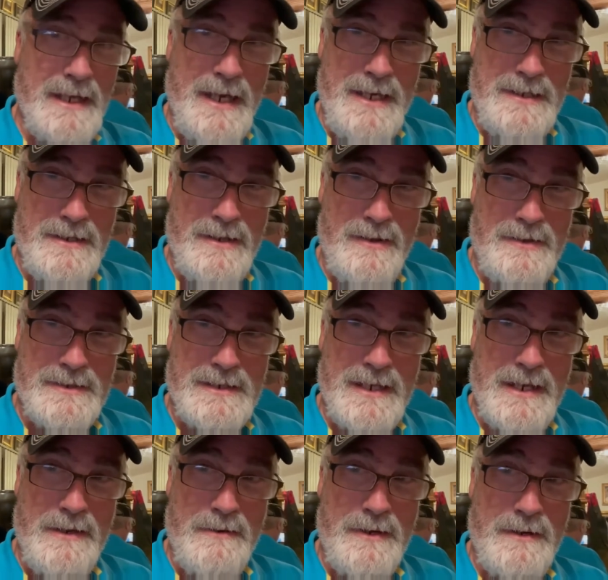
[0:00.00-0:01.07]
$8 an
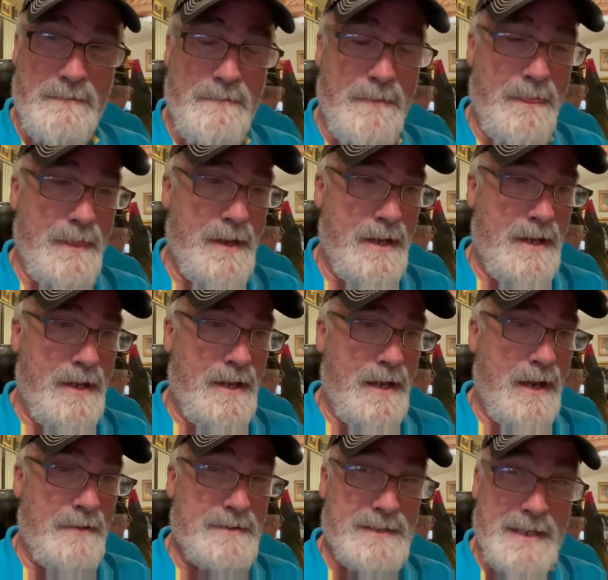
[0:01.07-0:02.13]
hour.
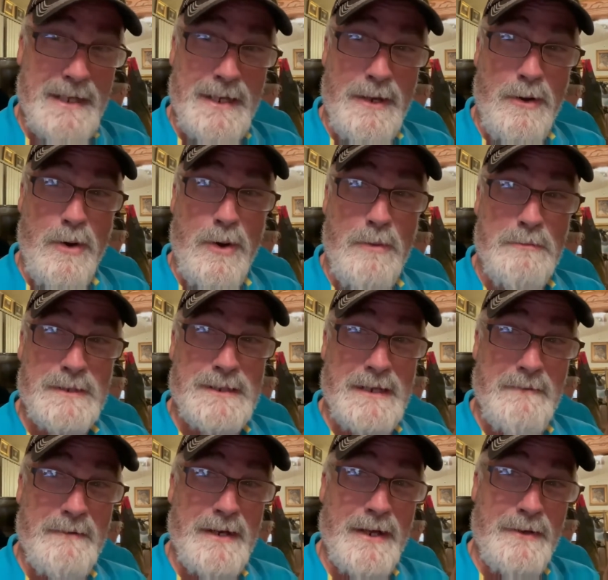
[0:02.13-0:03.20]
I was taking home
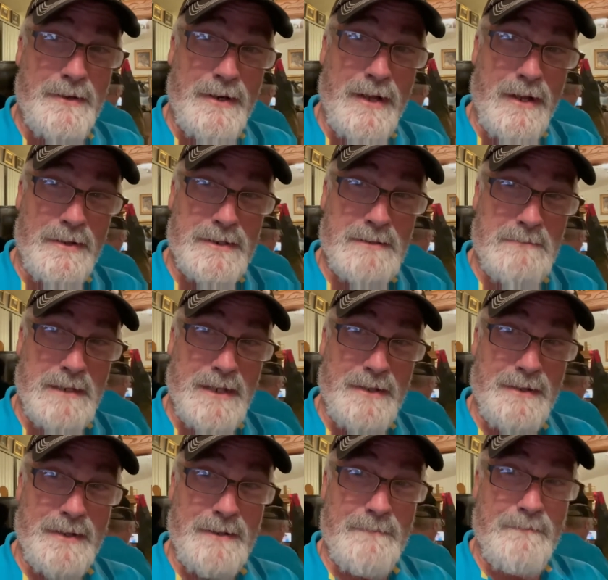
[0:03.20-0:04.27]
$700 a
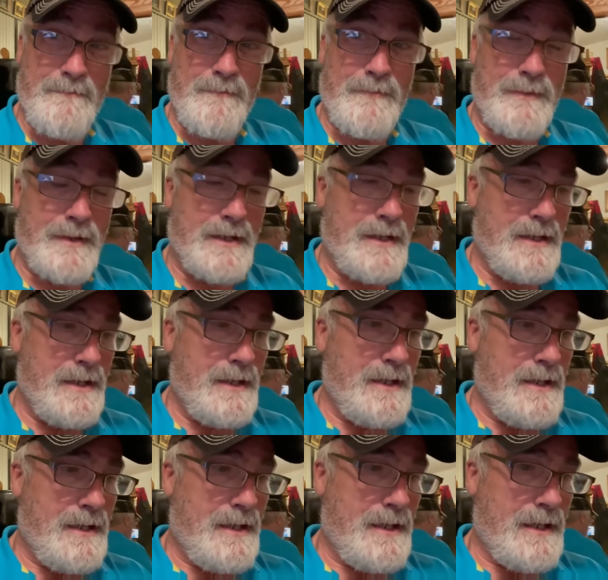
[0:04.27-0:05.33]
month.
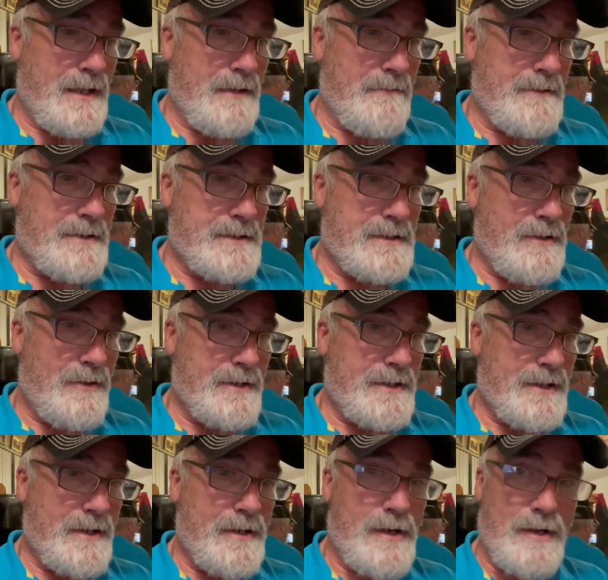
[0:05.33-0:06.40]
I was going to
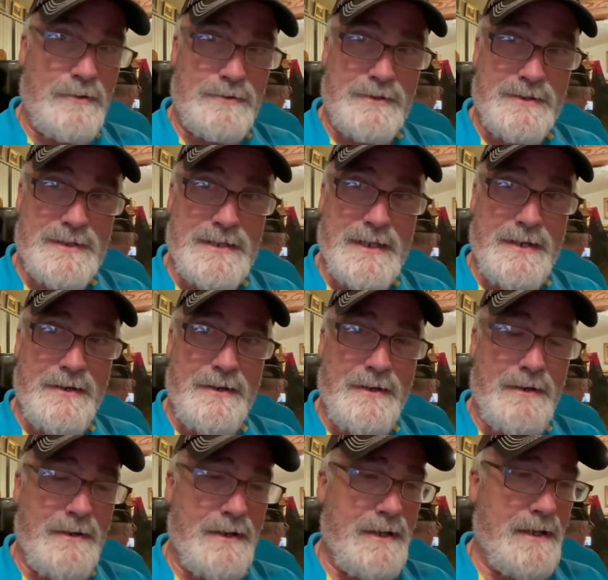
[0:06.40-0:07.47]
the culture center